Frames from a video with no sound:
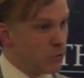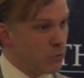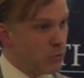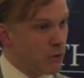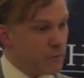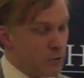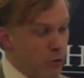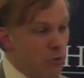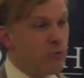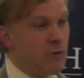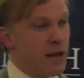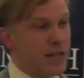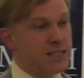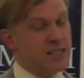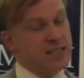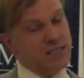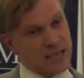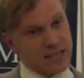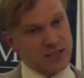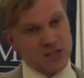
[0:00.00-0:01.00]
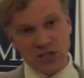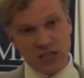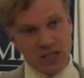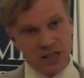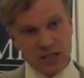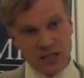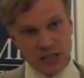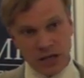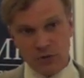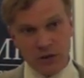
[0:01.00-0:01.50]
Well, if you're a ratings agency
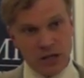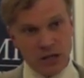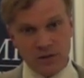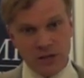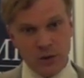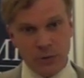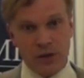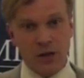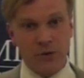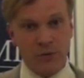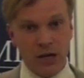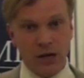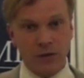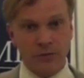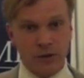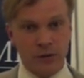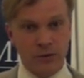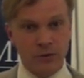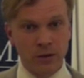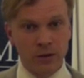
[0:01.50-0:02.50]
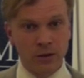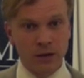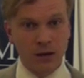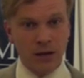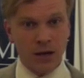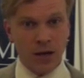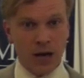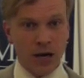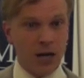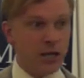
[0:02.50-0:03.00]
and there's only two or three of you,
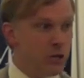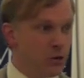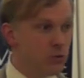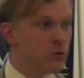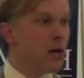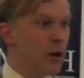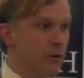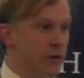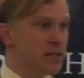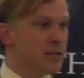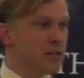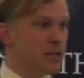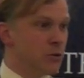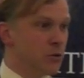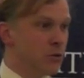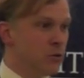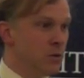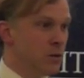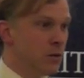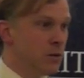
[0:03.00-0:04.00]
are you going to